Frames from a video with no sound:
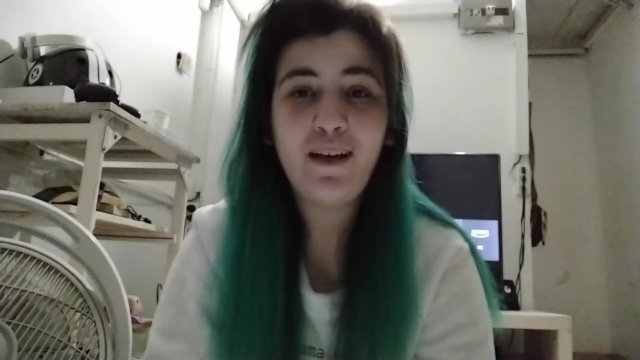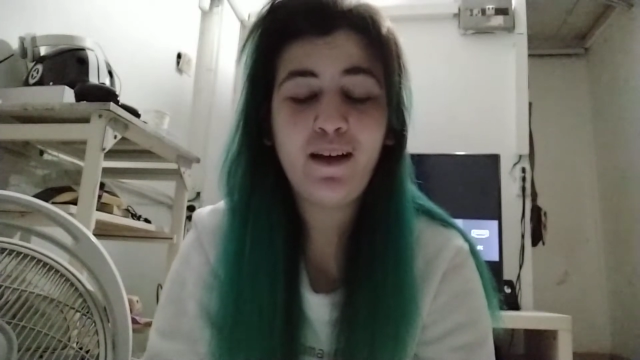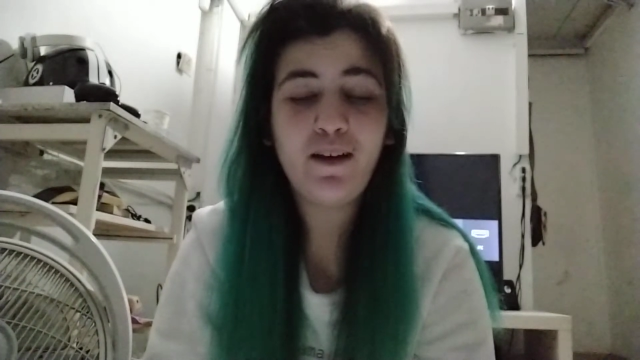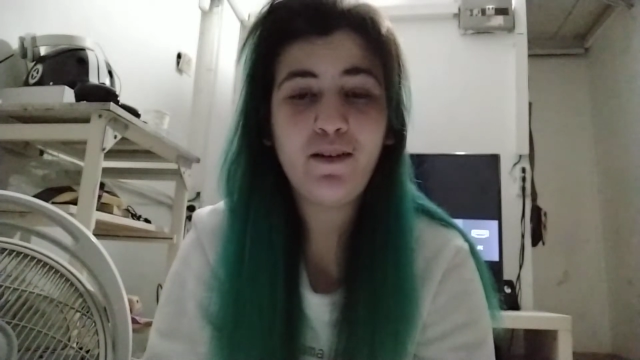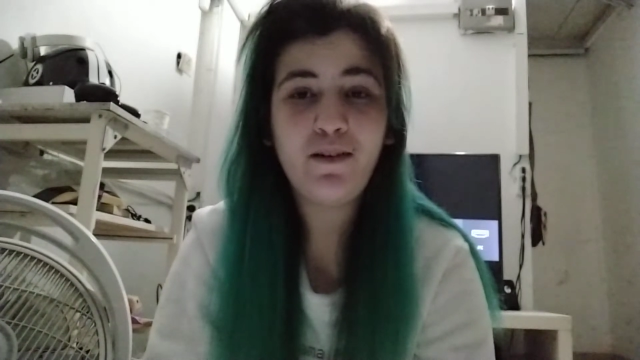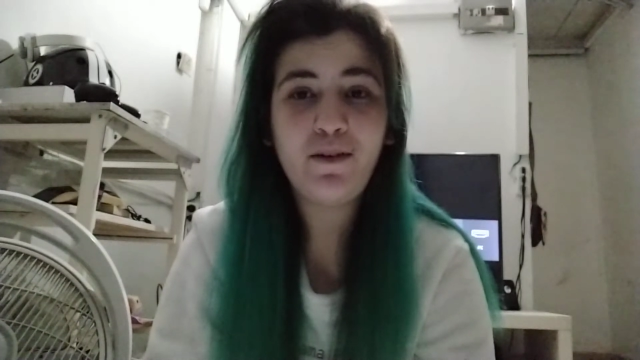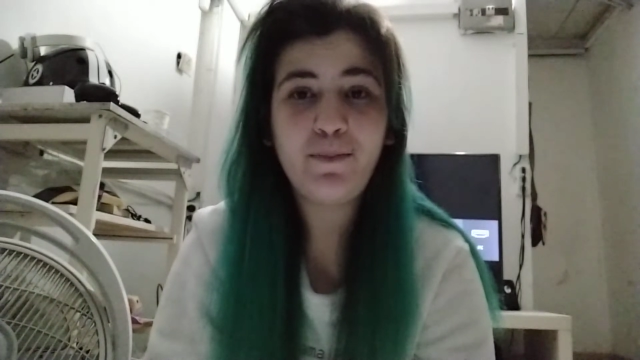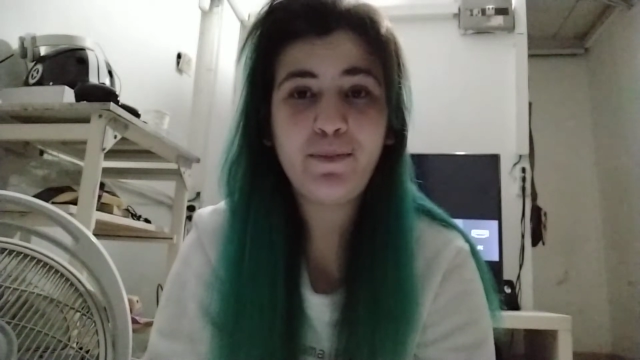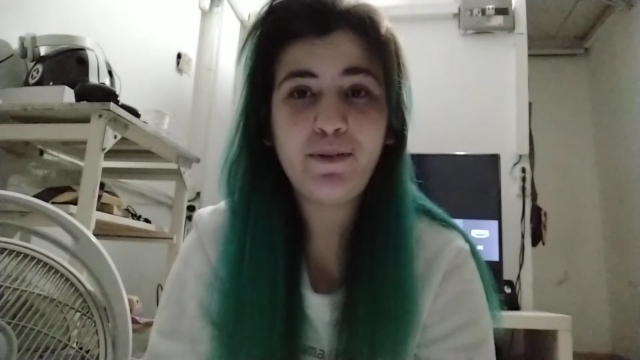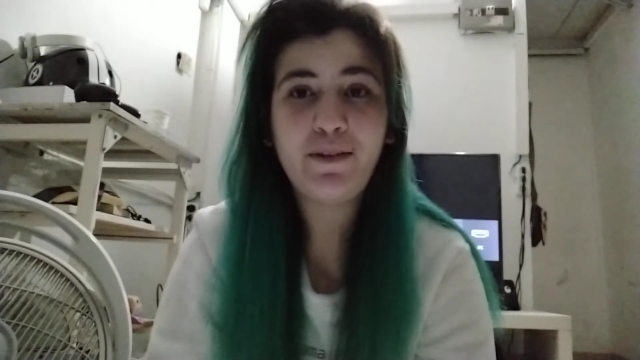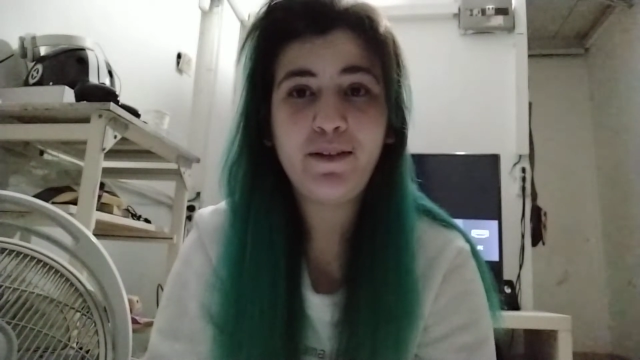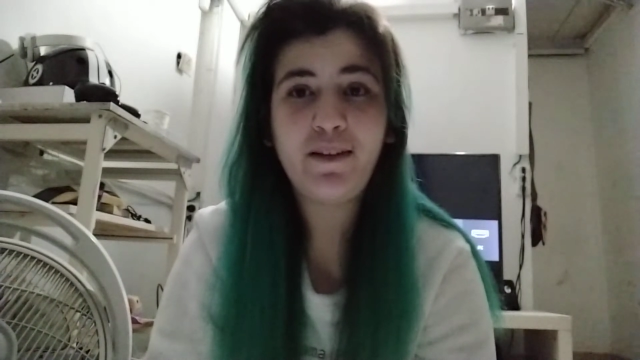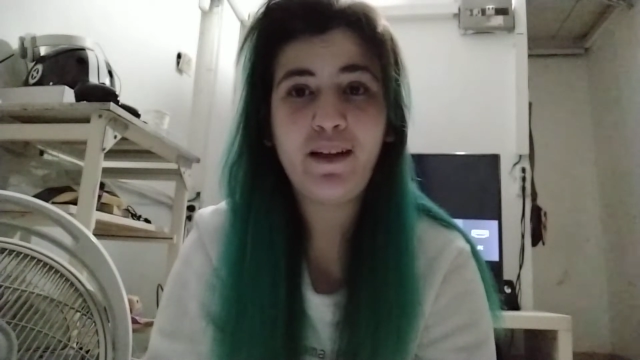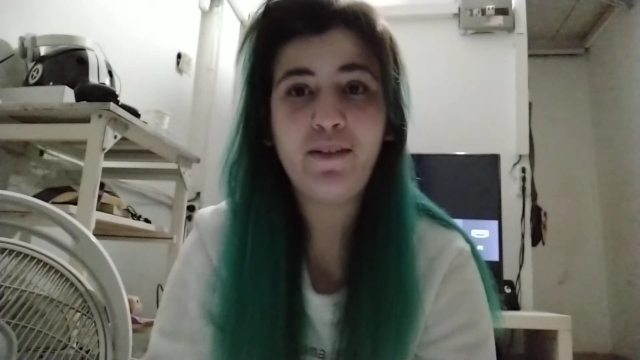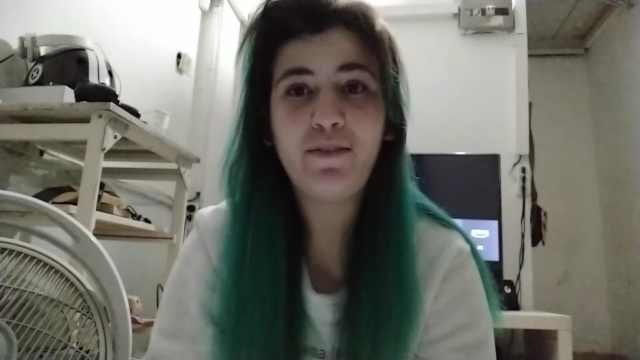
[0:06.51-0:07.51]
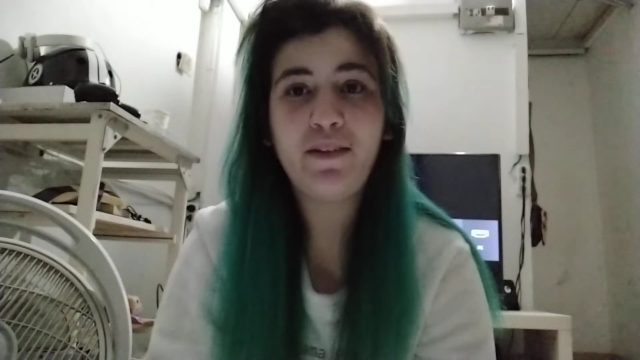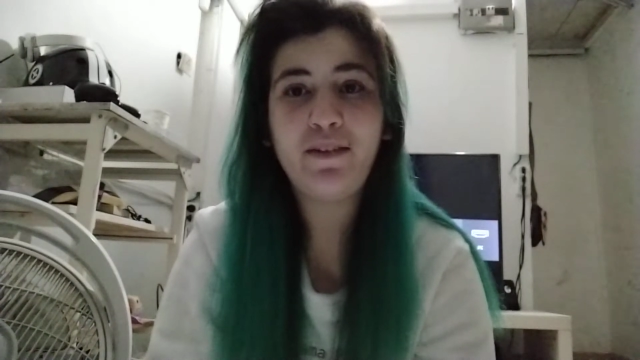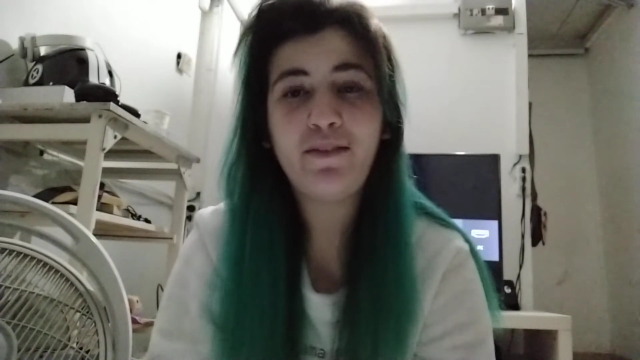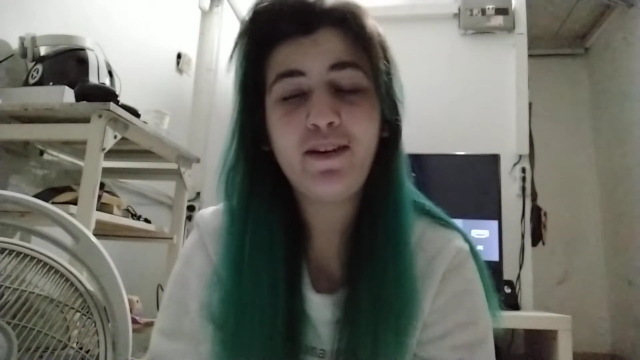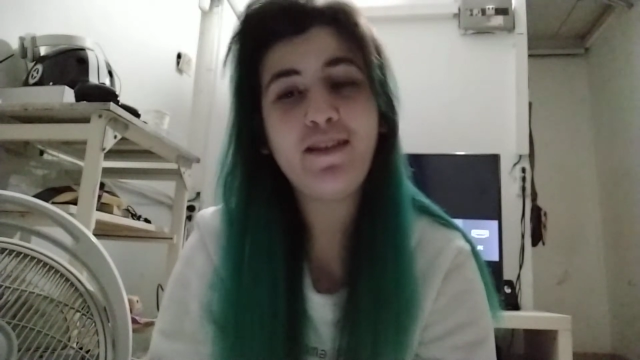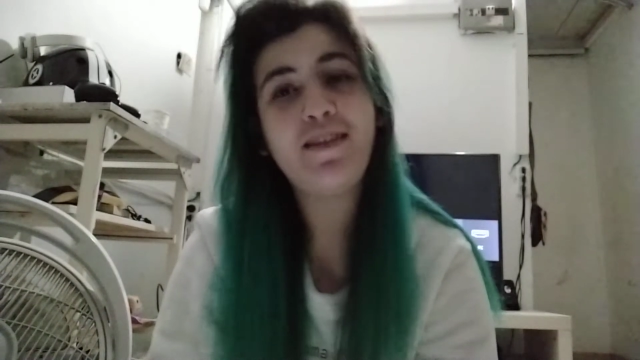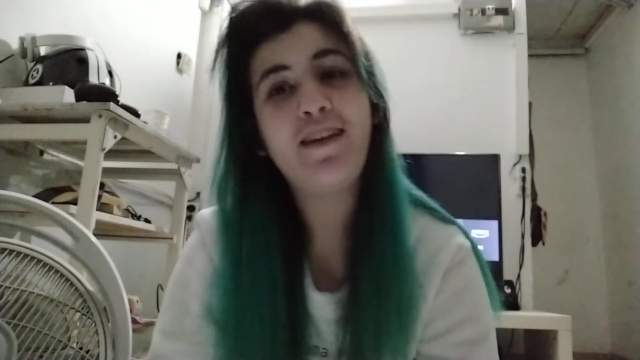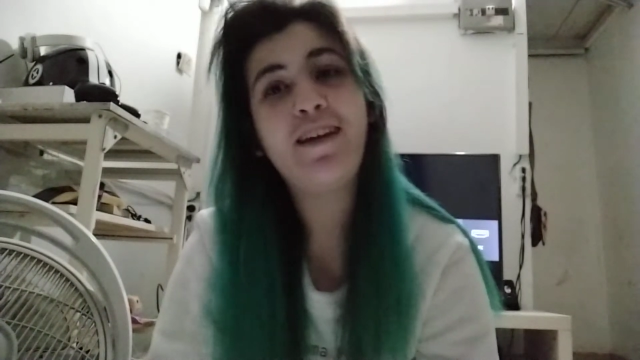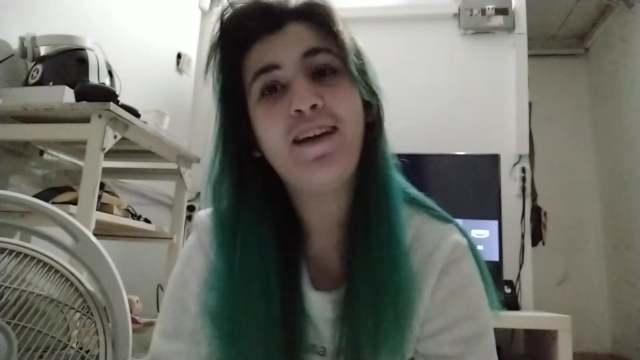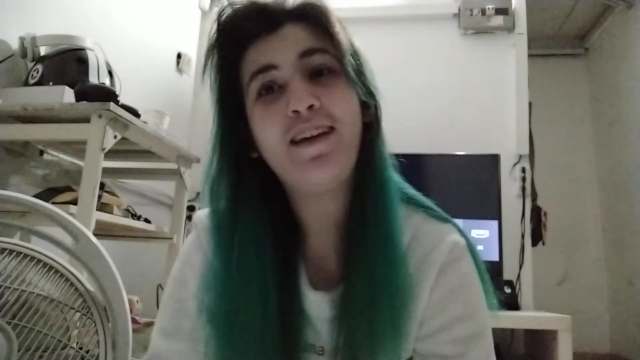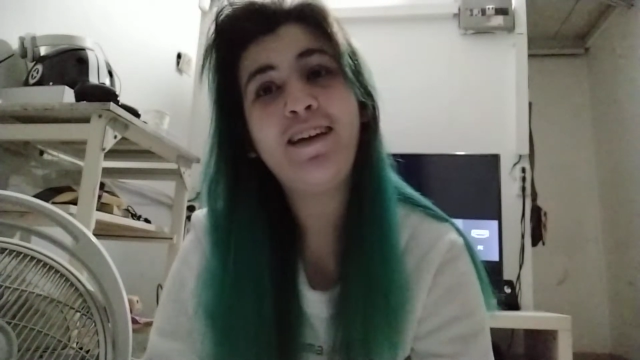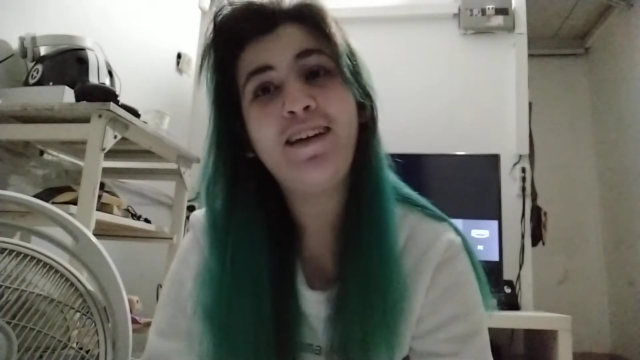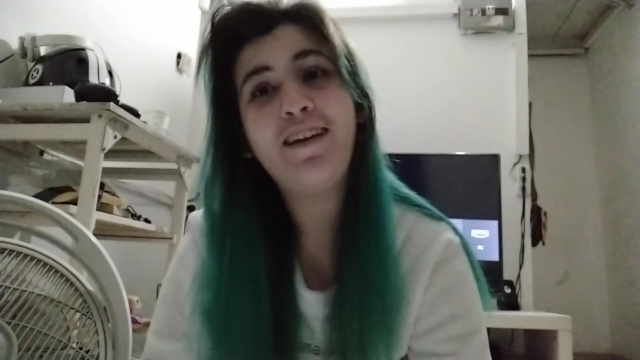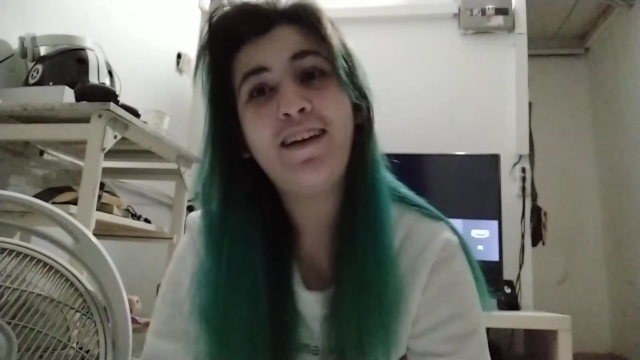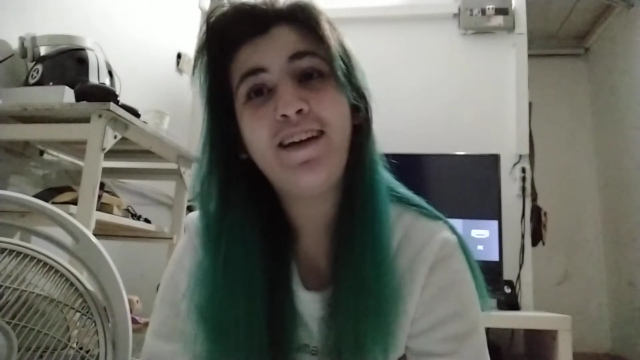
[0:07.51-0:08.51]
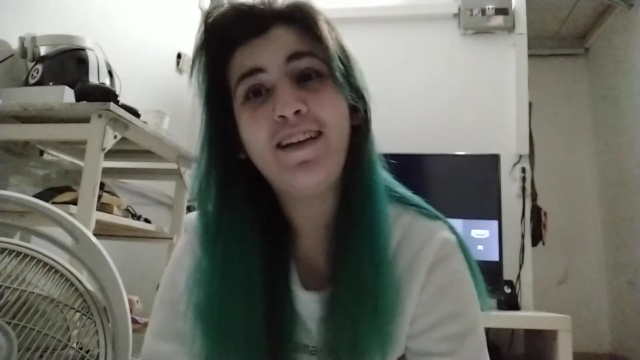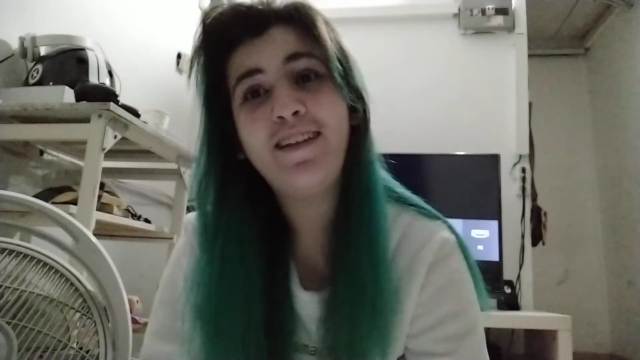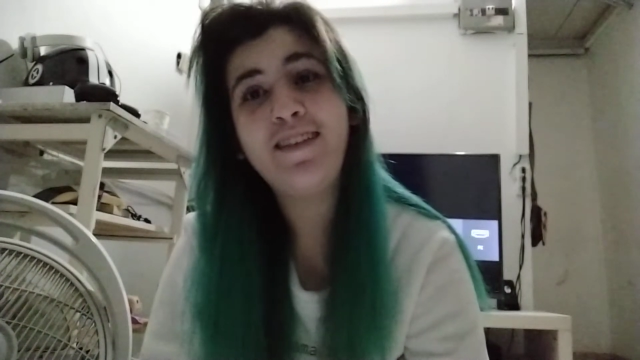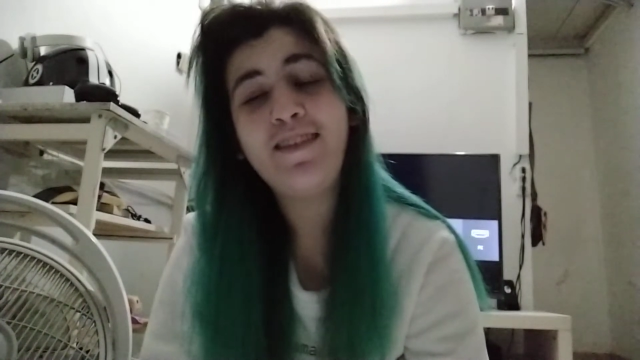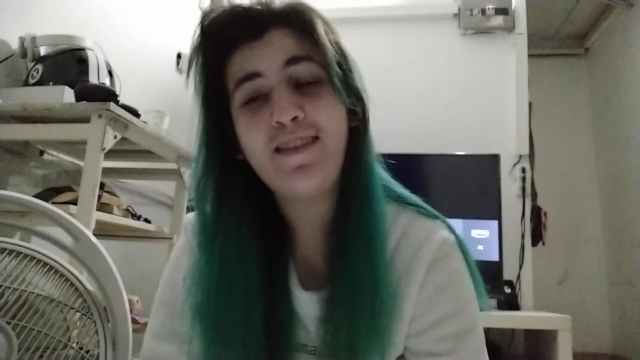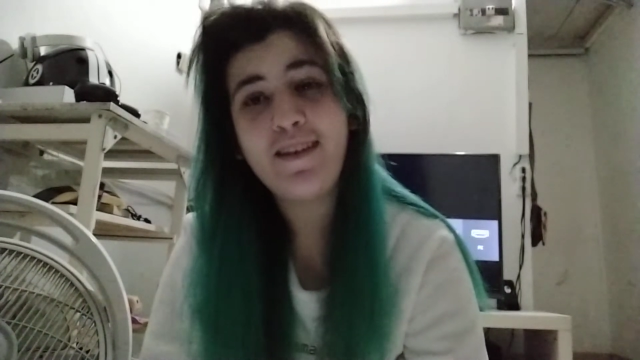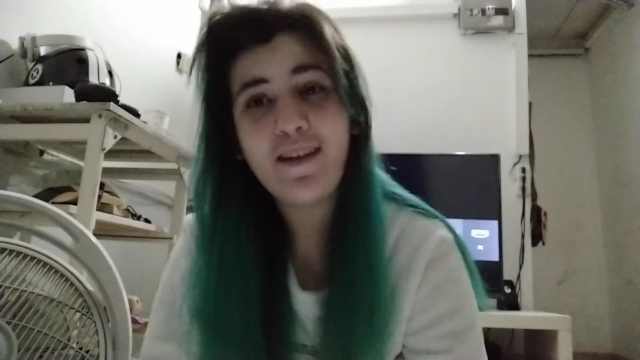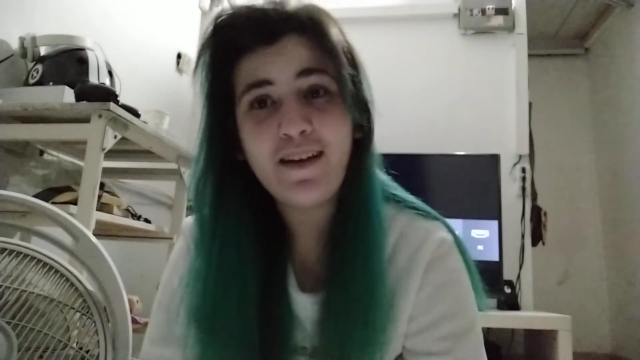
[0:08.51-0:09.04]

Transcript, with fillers: I hope you all have a great day and